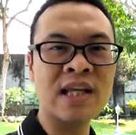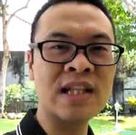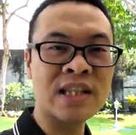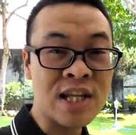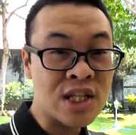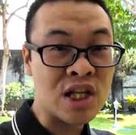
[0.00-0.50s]
the
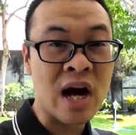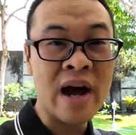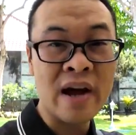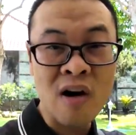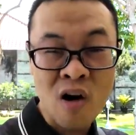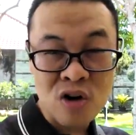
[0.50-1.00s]

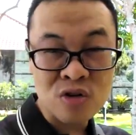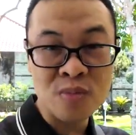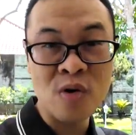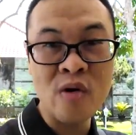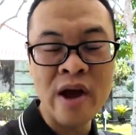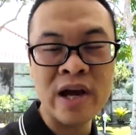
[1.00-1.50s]
DJI
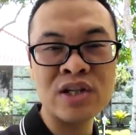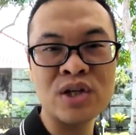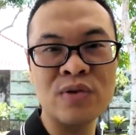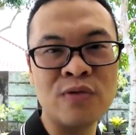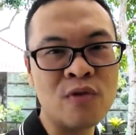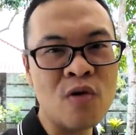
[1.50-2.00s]
Osmo
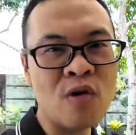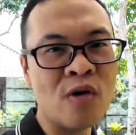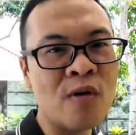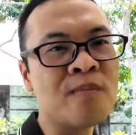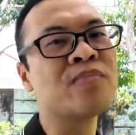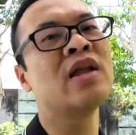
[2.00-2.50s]
Action
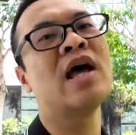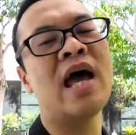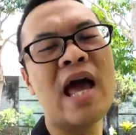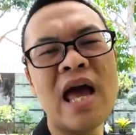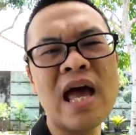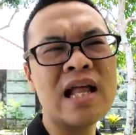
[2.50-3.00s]
4,
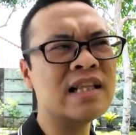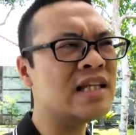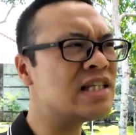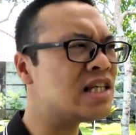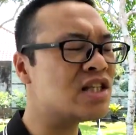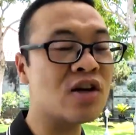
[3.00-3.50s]
and
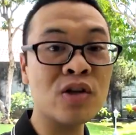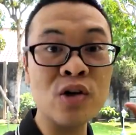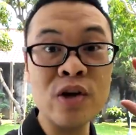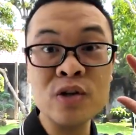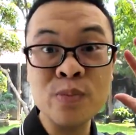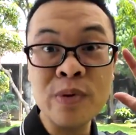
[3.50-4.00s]
this is not
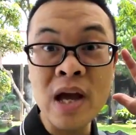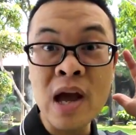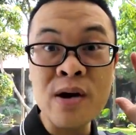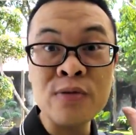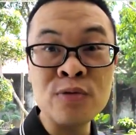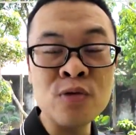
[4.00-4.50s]
going to be
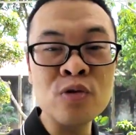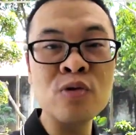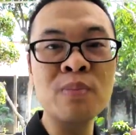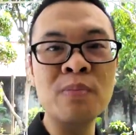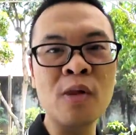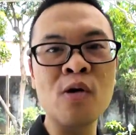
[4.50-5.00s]
a
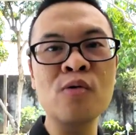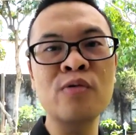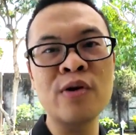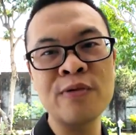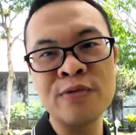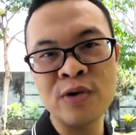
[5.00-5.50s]

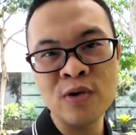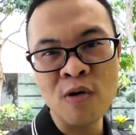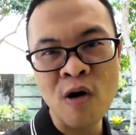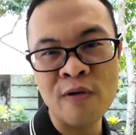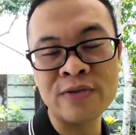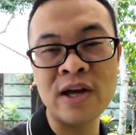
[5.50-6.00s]
full-blown
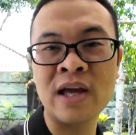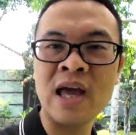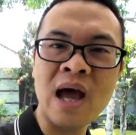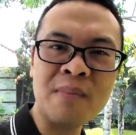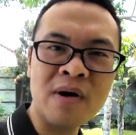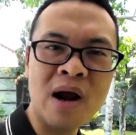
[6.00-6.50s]
review of the
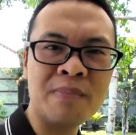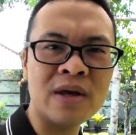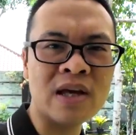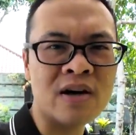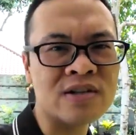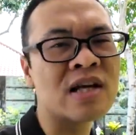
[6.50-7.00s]
camera
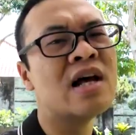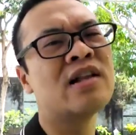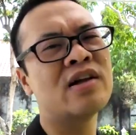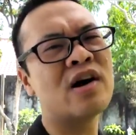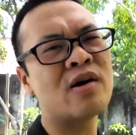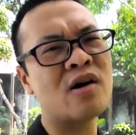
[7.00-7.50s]

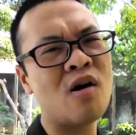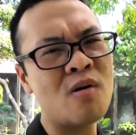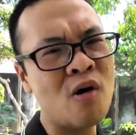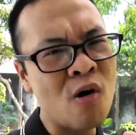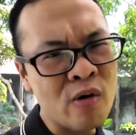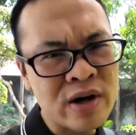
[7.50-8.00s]
because there are
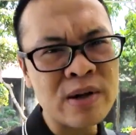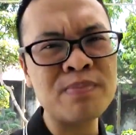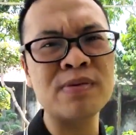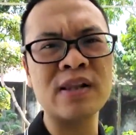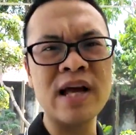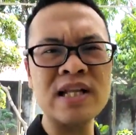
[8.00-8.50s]
already
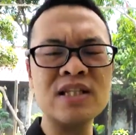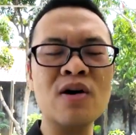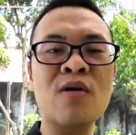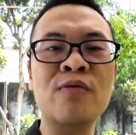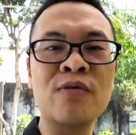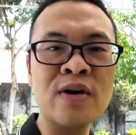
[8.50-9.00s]
plenty
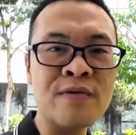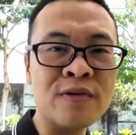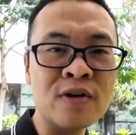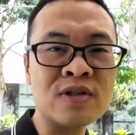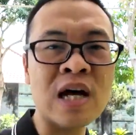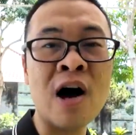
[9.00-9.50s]
of
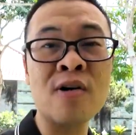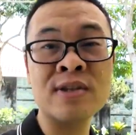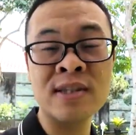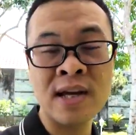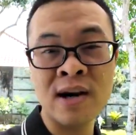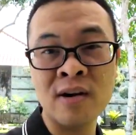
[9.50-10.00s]
reviews out
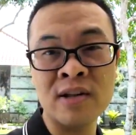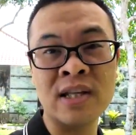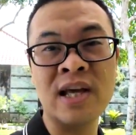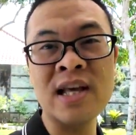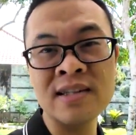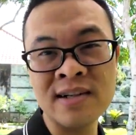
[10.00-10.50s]
there on
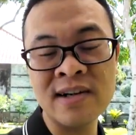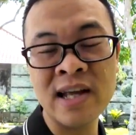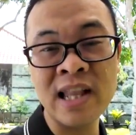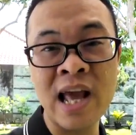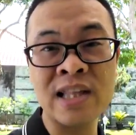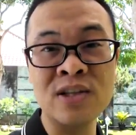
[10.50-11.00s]
the
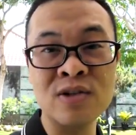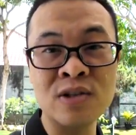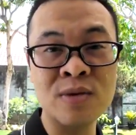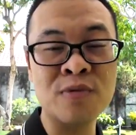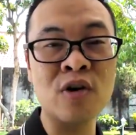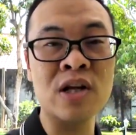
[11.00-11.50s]
internet and
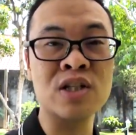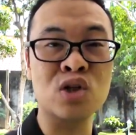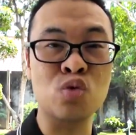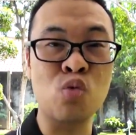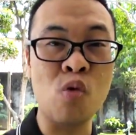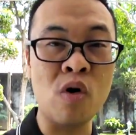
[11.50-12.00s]
YouTube. You can
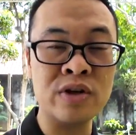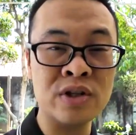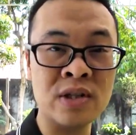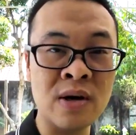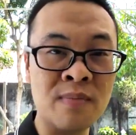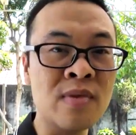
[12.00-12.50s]
just watch
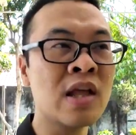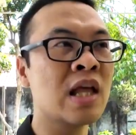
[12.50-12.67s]
them